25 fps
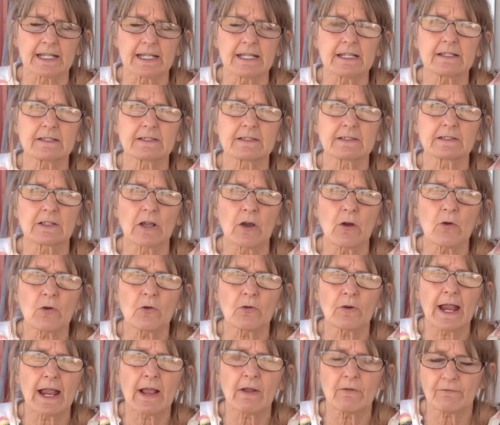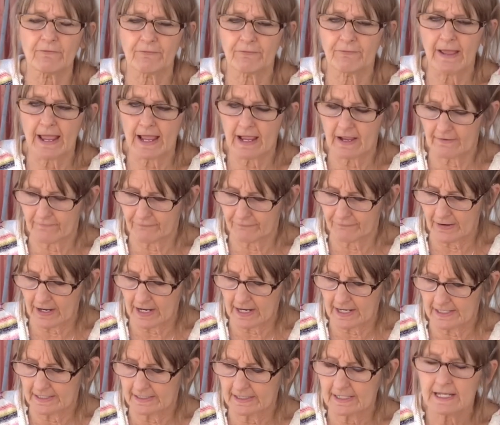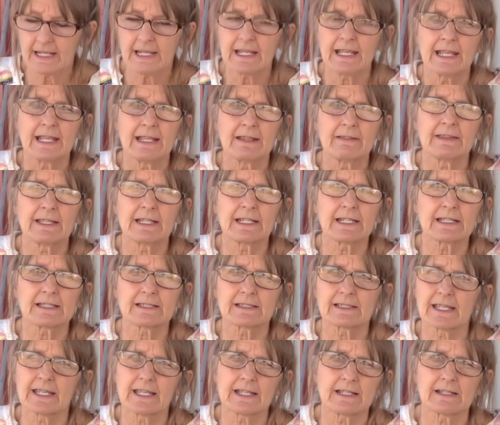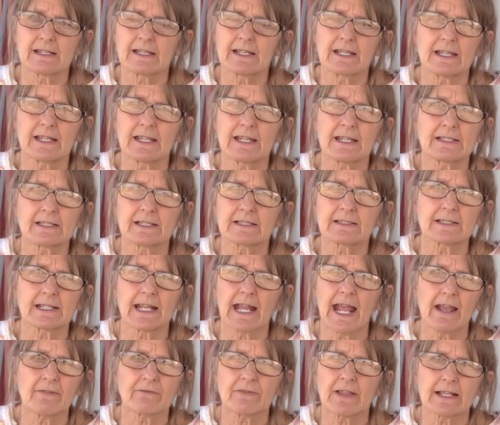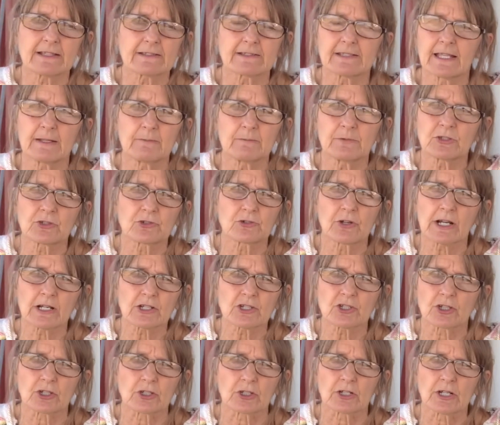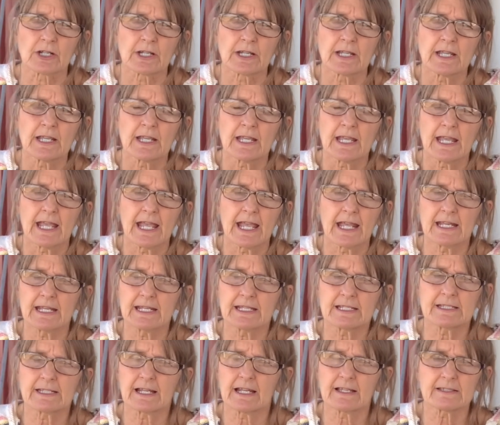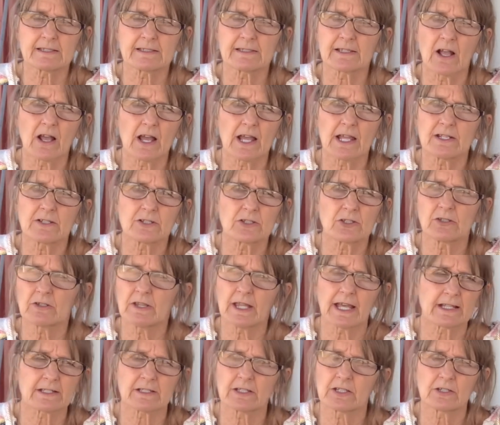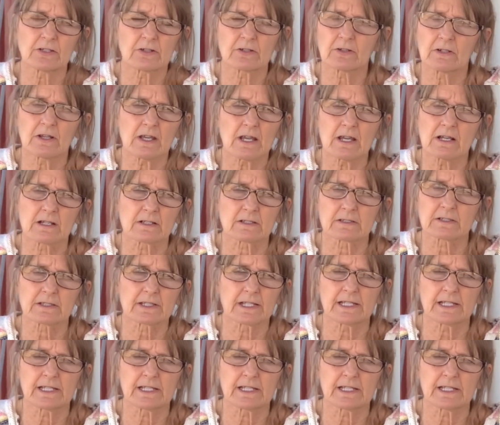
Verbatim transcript: It is so ground fine that it doesn't have that same structure, and it does not do that to your lungs.